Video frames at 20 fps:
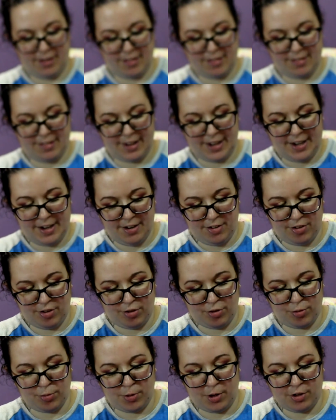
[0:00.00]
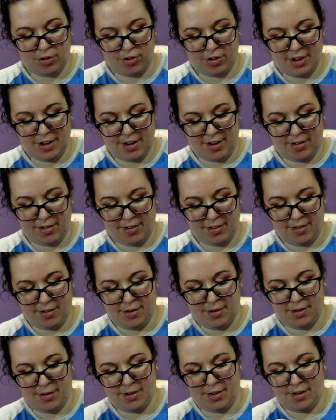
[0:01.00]
Excited to swatch this.
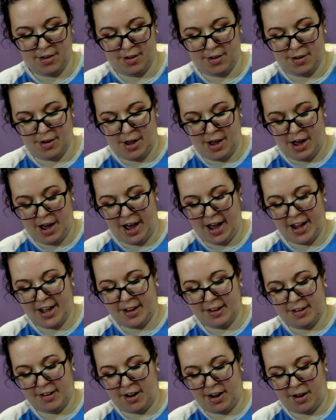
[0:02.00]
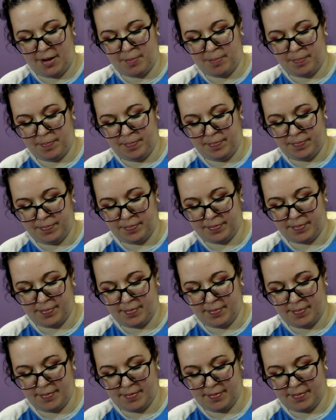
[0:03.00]
I had um
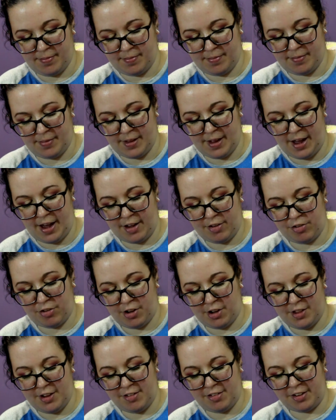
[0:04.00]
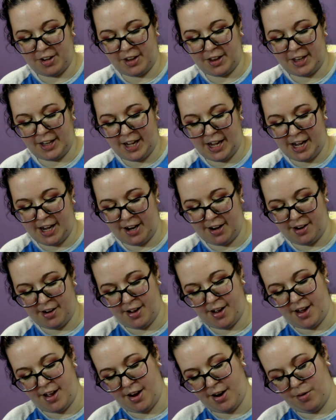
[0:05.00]
I saw these online
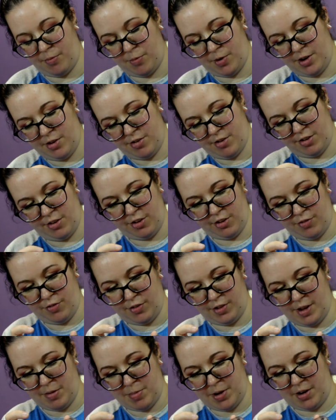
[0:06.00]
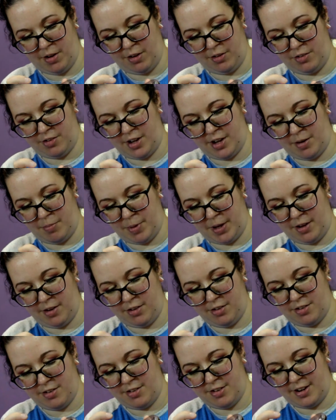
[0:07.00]
and I went to look for them in Ulta and my
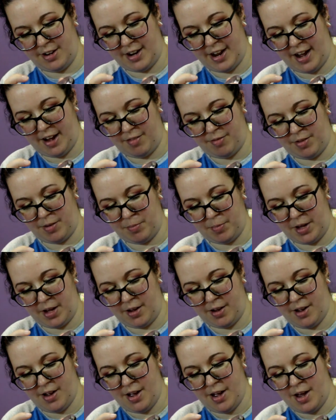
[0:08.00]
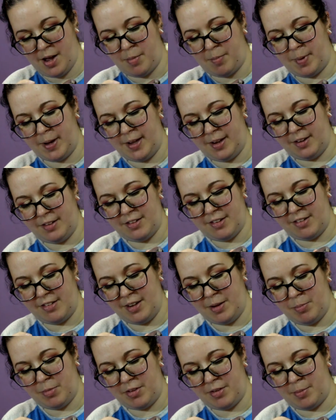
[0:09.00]
Ulta didn't have them yet. My Ulta
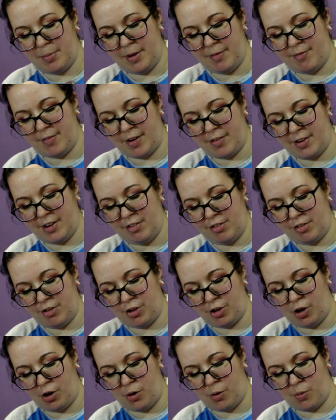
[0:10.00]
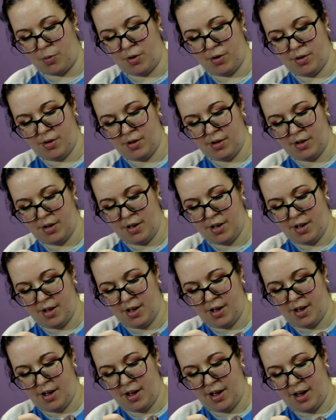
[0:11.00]
seems to be very slow
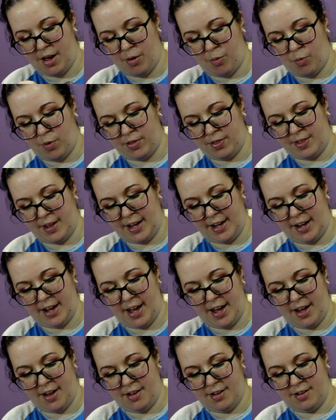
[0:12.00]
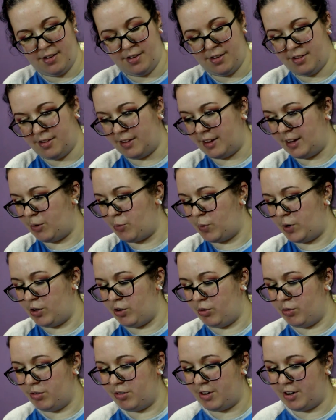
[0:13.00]
at what they get, like when
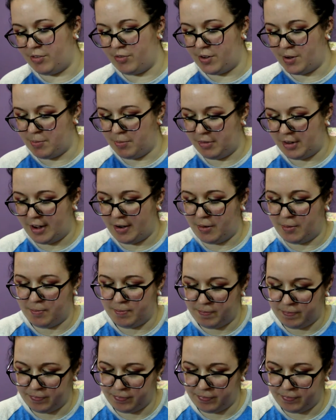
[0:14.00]
new stuff comes out.